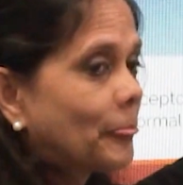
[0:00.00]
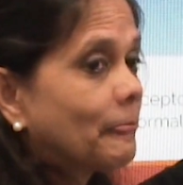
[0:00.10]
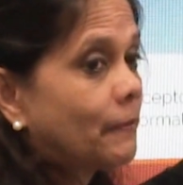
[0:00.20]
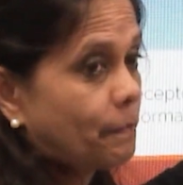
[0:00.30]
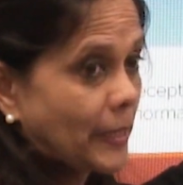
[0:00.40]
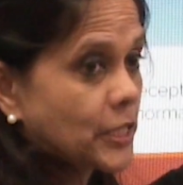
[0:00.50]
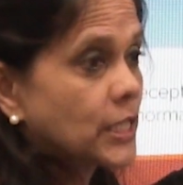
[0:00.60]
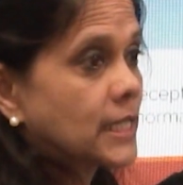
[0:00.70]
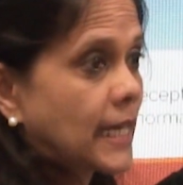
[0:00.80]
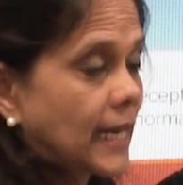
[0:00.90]
The
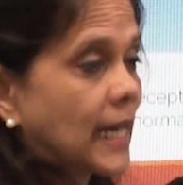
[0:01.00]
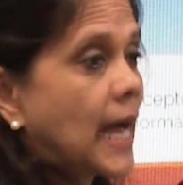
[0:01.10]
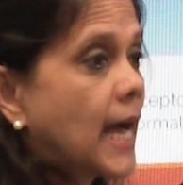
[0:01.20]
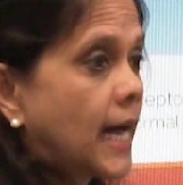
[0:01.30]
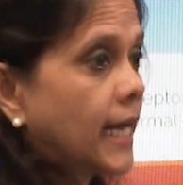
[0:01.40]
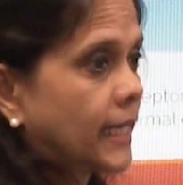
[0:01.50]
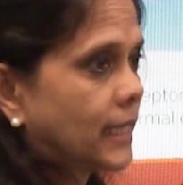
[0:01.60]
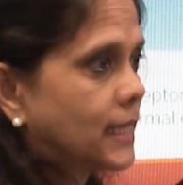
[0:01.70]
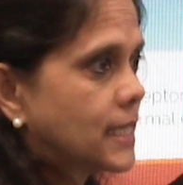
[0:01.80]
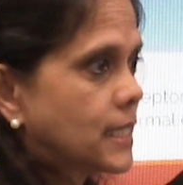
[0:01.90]
patient's getting a high.
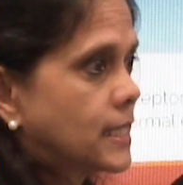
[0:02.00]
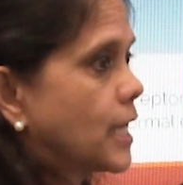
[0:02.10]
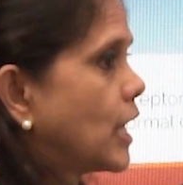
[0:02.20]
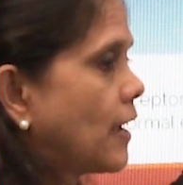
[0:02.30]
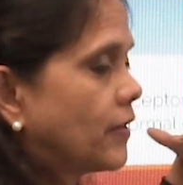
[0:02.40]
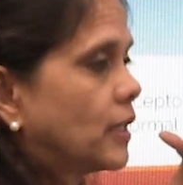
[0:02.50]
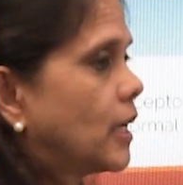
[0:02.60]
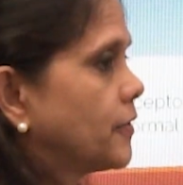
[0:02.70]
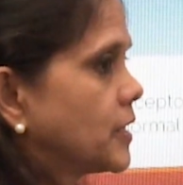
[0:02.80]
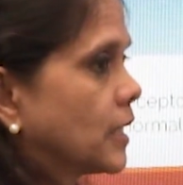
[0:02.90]
This is they're having a
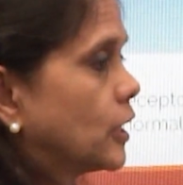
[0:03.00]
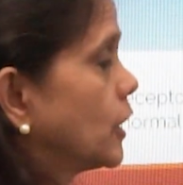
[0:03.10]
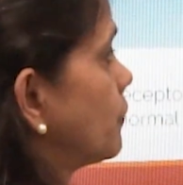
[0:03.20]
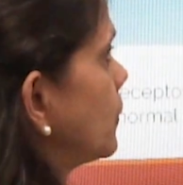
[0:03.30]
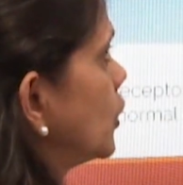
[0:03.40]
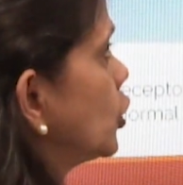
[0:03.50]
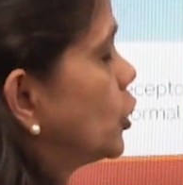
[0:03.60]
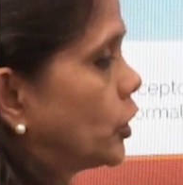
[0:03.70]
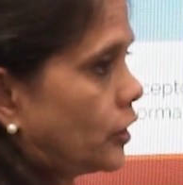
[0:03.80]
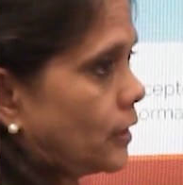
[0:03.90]
lot of signal. They feel
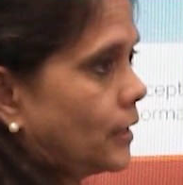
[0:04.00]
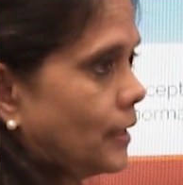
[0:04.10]
good,